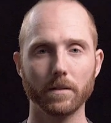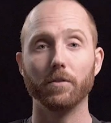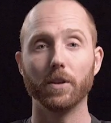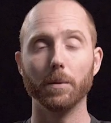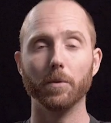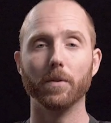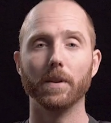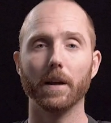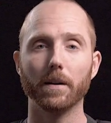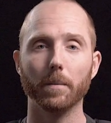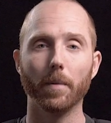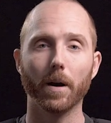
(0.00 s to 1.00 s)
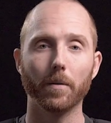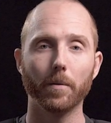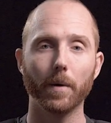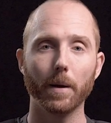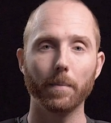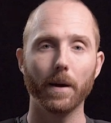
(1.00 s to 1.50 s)
If you keep moving down to the bottom of
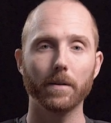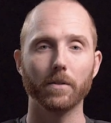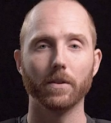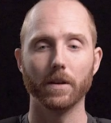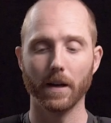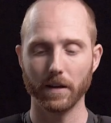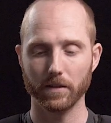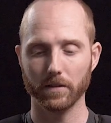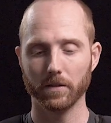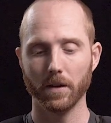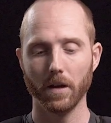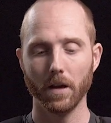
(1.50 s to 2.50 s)
the backpack, there's a nice